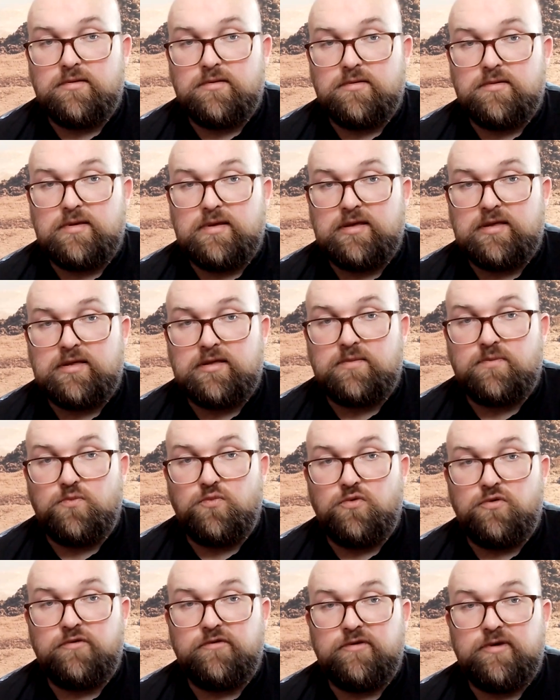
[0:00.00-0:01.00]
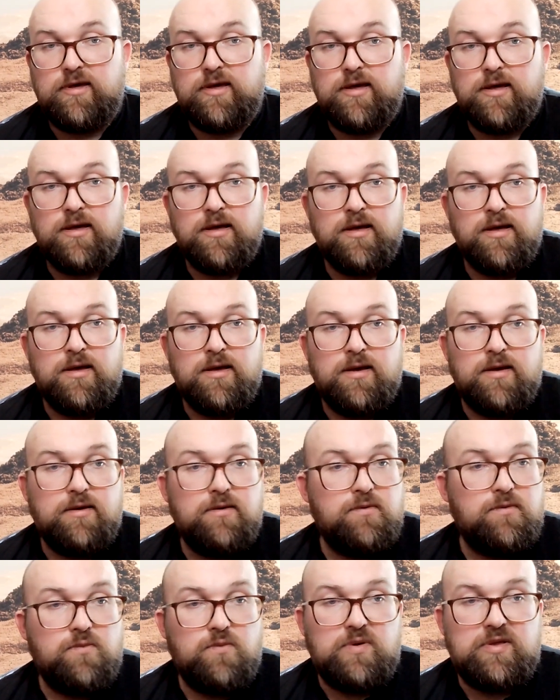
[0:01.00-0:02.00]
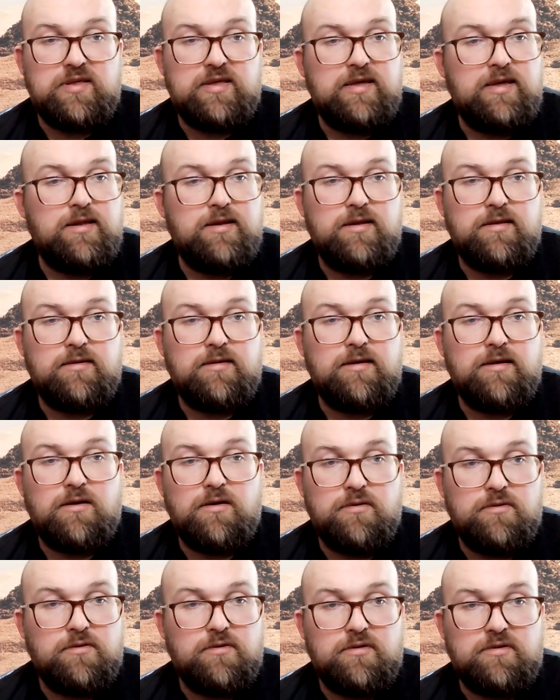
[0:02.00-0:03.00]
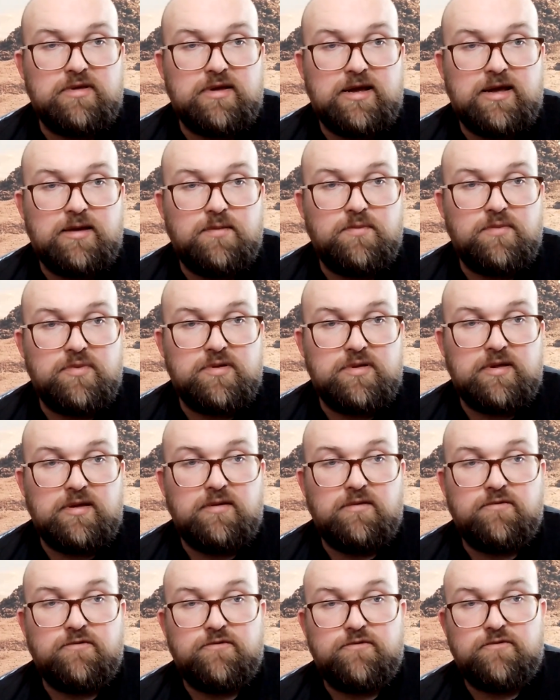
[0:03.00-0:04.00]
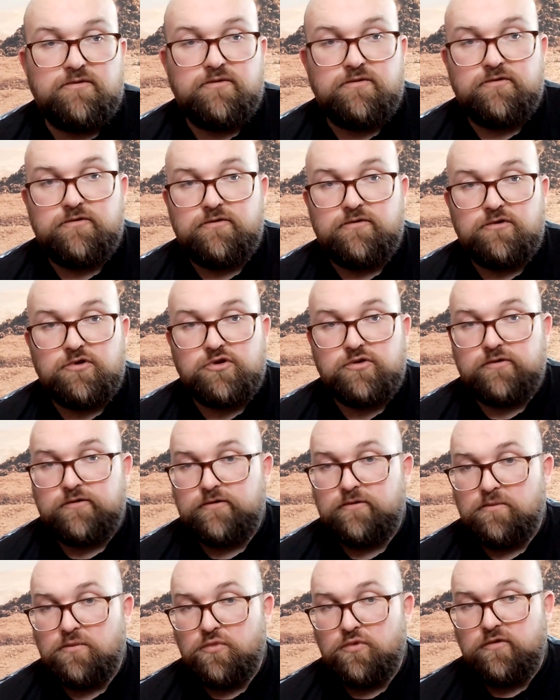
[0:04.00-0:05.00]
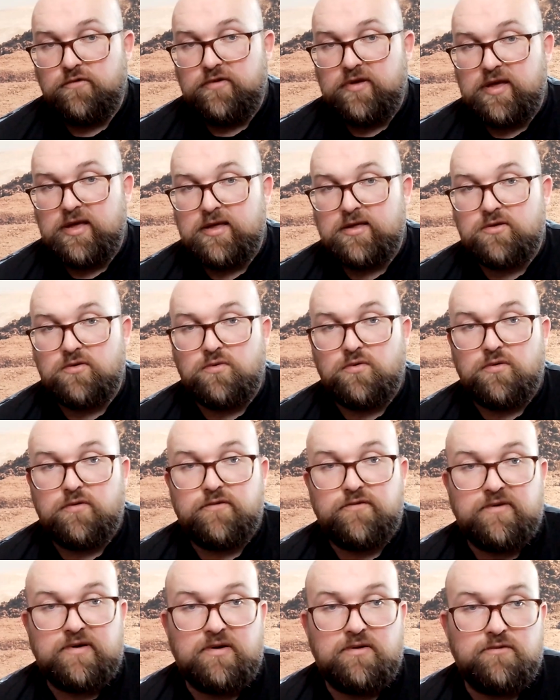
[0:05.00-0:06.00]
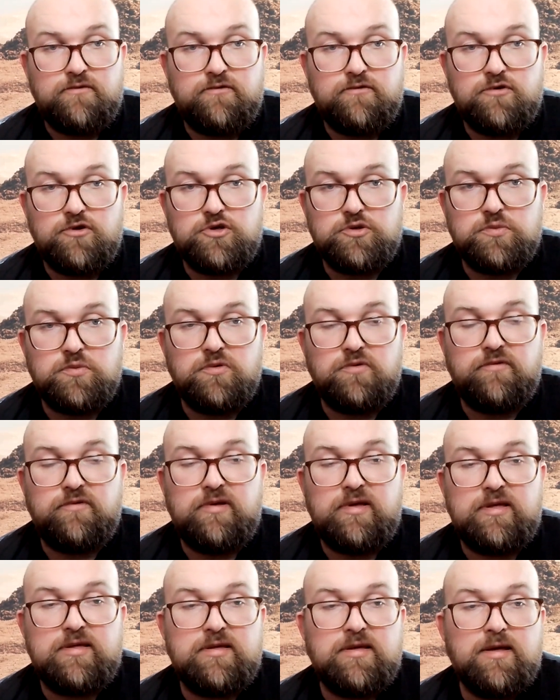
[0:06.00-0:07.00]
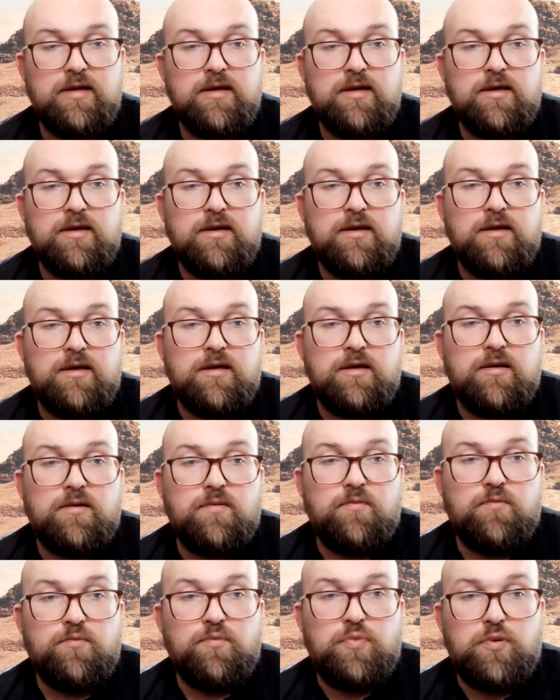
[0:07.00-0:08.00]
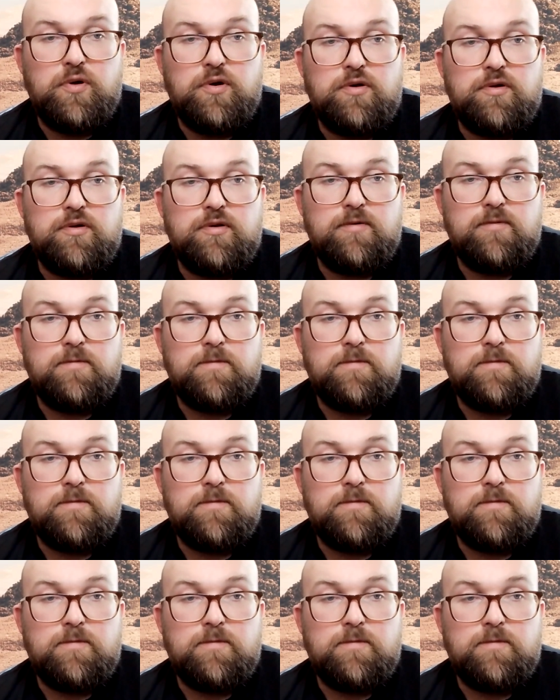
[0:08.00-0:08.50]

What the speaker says: this movie. We've seen it 100 times in movies or found footage movies, but